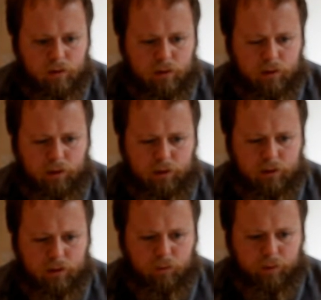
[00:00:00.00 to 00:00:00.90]
there's a
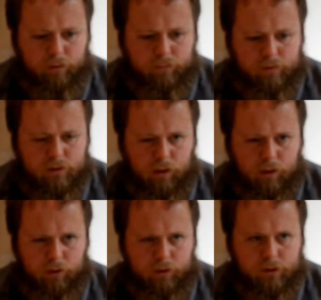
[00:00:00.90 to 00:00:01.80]
little bit of
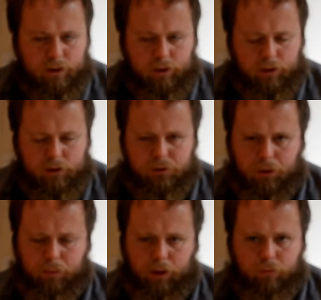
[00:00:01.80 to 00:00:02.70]
tartness. I think that's what
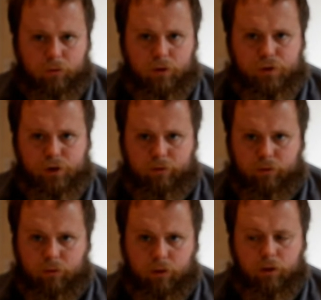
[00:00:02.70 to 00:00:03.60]
I meant with the cherry
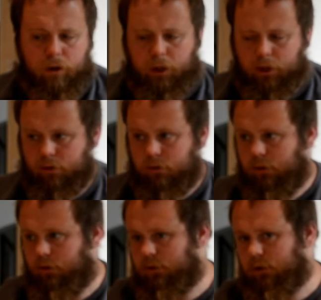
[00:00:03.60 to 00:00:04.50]
one earlier.
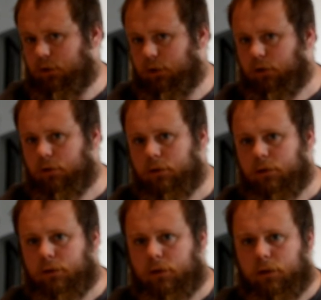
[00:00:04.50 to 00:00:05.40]
It's
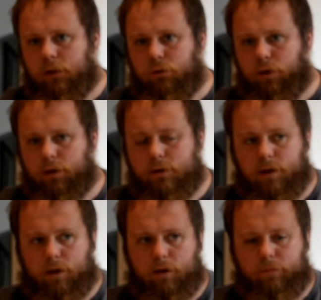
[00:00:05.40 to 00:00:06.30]
quite a
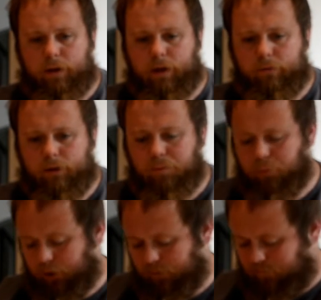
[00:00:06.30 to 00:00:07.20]
tart flavour,
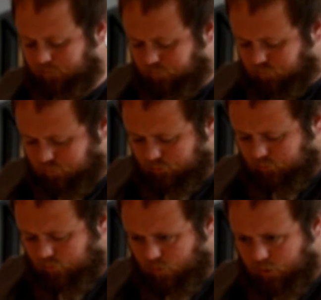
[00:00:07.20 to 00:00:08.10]
but
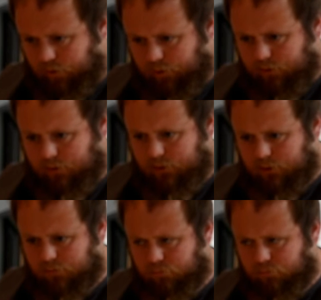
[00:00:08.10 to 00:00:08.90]
it